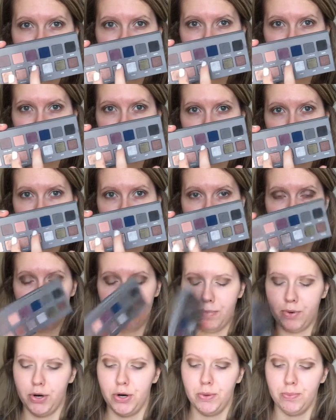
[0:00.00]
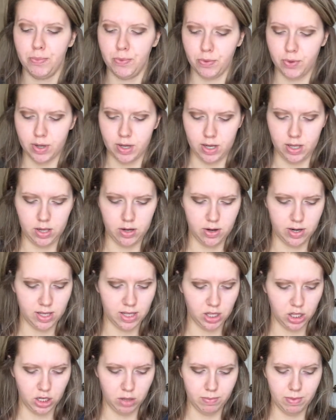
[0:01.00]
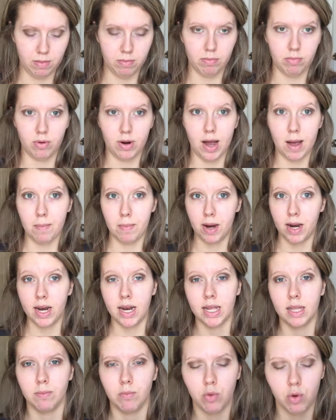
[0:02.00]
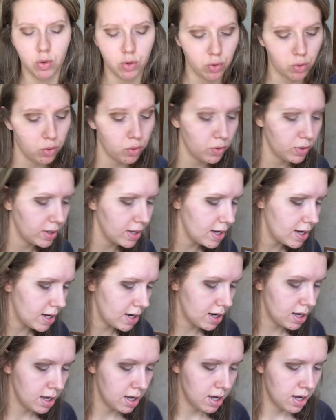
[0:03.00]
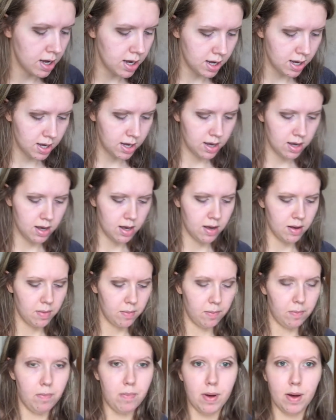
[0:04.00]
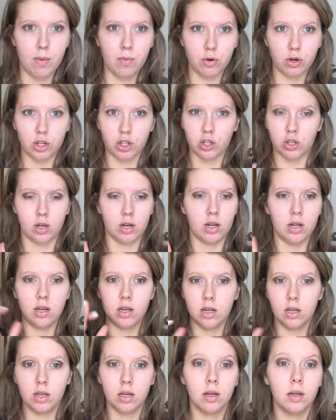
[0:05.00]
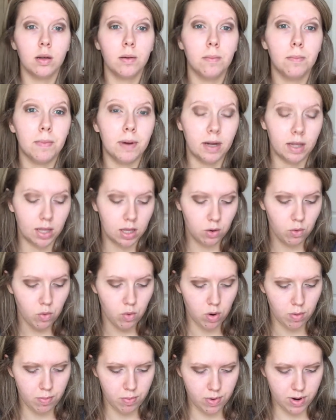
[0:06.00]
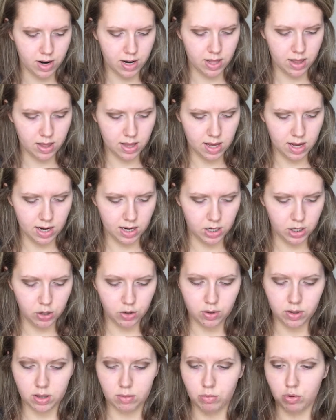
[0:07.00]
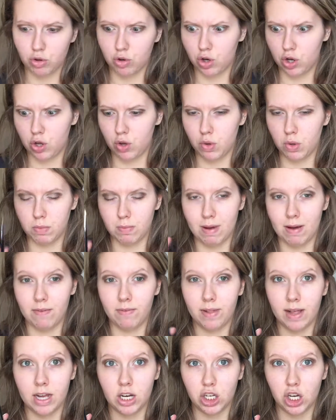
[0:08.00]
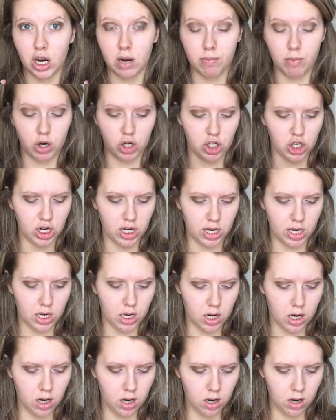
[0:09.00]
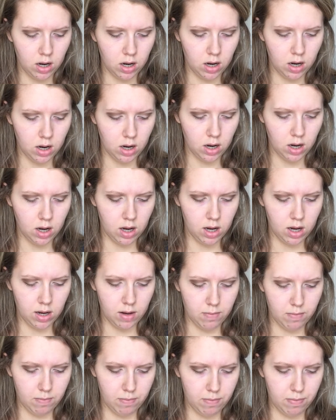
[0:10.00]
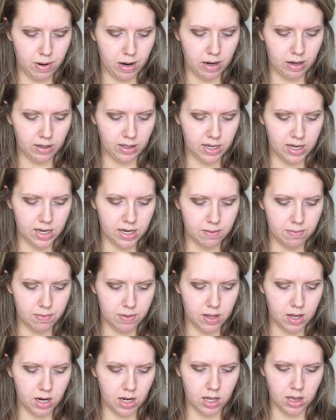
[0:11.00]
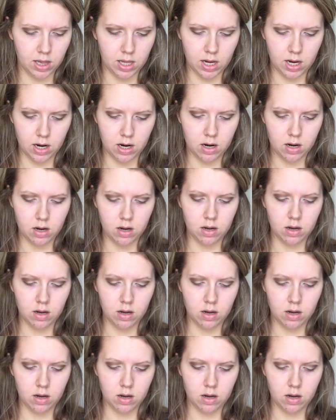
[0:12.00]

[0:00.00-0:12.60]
It's just a plum purple color. It's a little bit bright, but it is more on the cool side. But we're just going to barely incorporate that into it. So I'm just going to use my flat shaded brush again. Barely dip that in there.